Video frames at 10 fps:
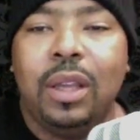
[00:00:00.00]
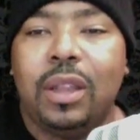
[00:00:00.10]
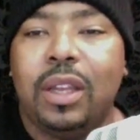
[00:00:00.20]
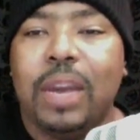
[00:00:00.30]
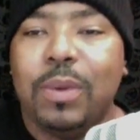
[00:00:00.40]

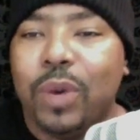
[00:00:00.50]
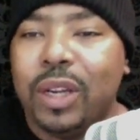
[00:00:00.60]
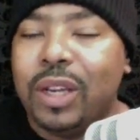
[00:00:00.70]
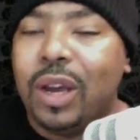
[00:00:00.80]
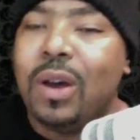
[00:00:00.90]
The number
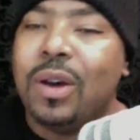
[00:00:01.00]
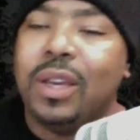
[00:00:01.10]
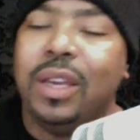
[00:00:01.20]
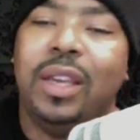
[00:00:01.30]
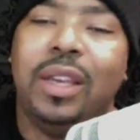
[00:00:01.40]
1
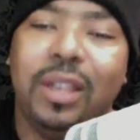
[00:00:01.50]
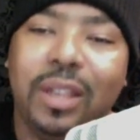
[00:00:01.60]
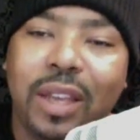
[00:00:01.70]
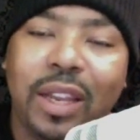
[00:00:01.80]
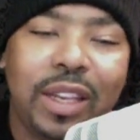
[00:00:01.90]
dog,
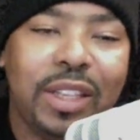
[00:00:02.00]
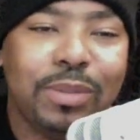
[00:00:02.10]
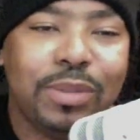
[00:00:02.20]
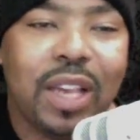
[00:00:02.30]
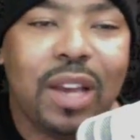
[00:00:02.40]
I need to get
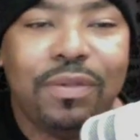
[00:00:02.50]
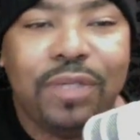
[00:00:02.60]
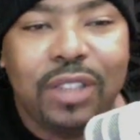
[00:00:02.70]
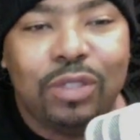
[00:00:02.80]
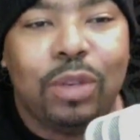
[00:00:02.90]
some sound
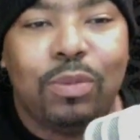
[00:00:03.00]
effects, drum